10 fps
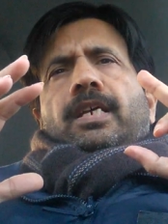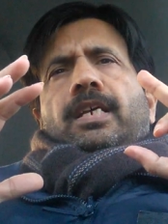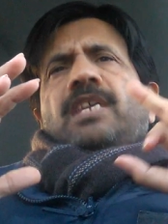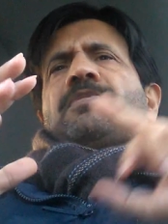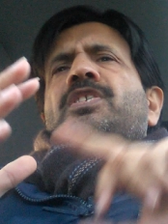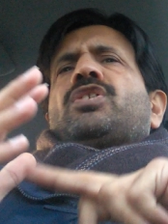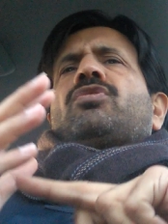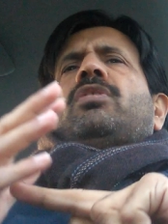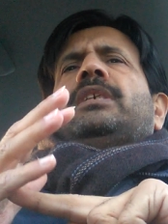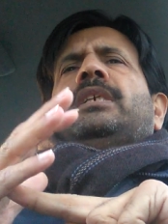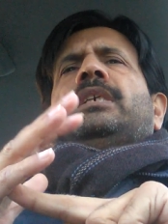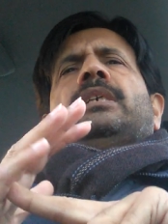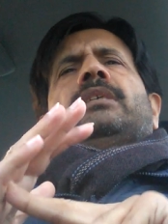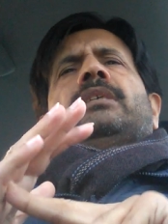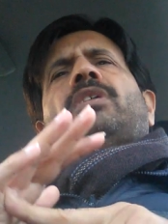sepsis co-
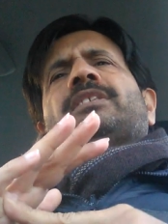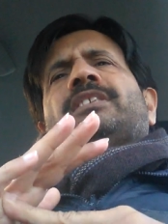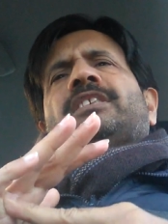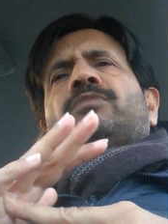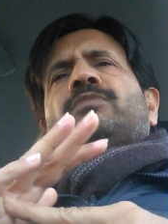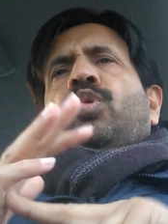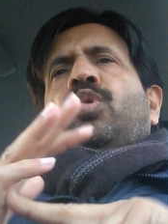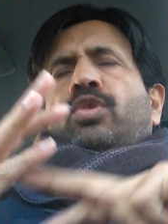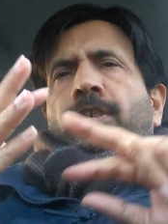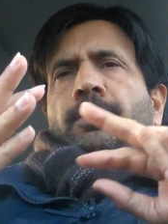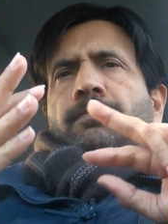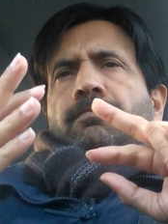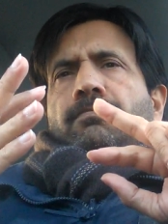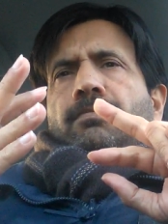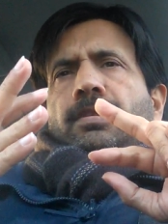uh, causes more
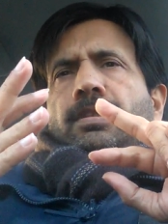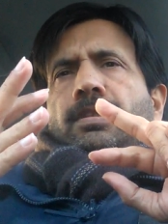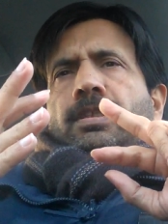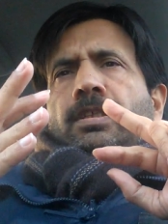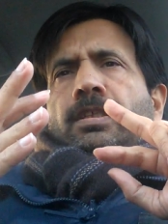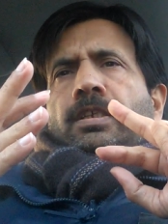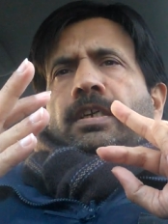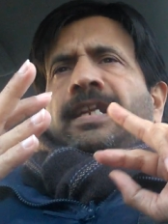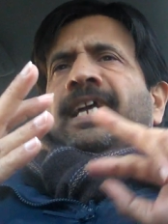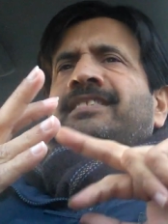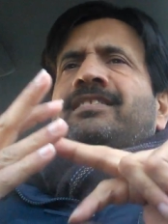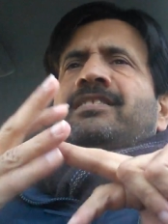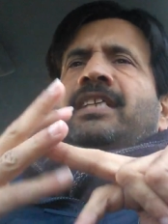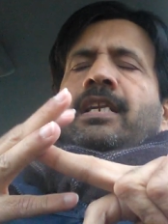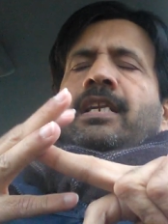uh, uh, deaths
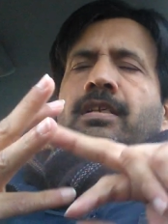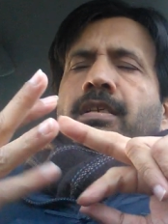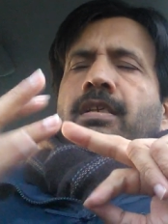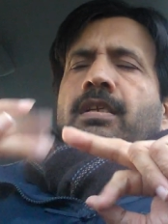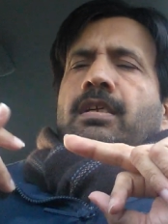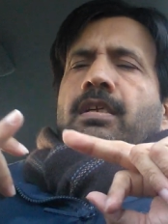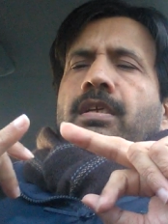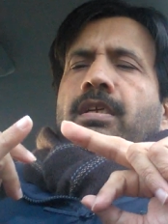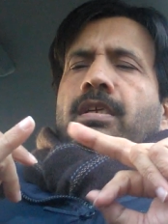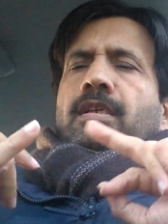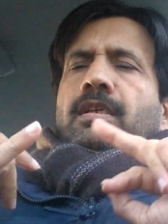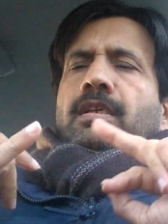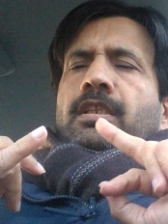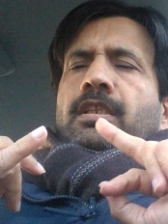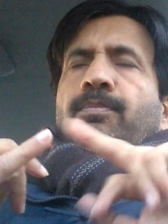than
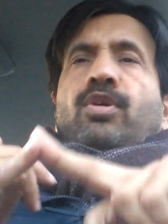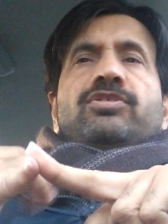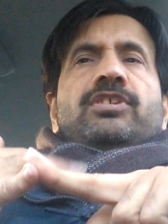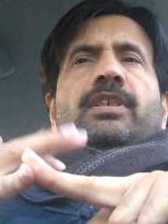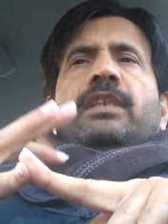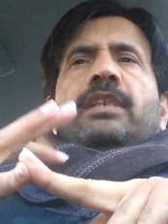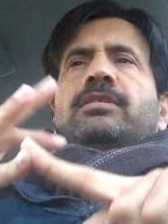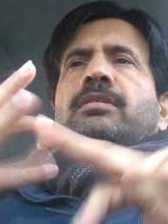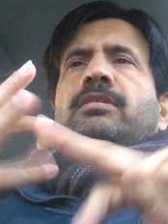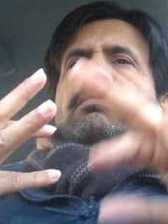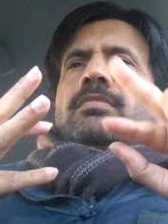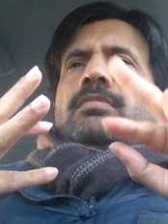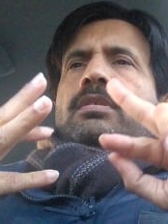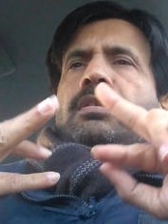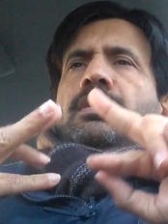the prostate cancer,
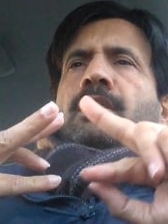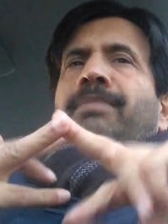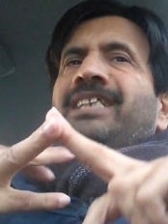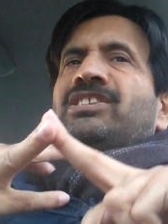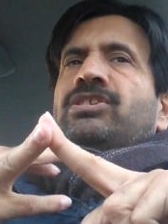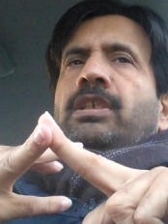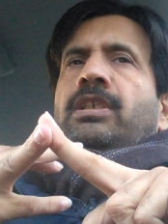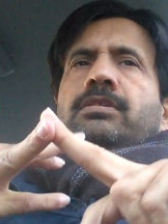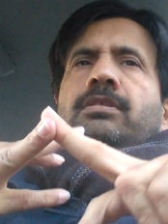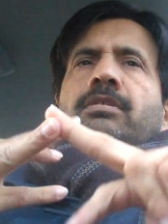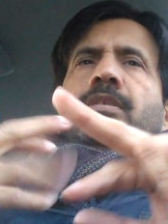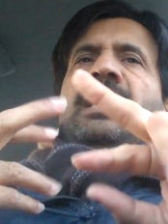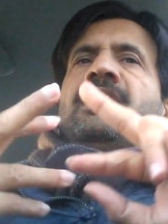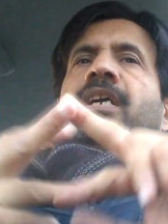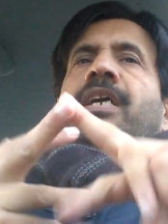breast cancer, and the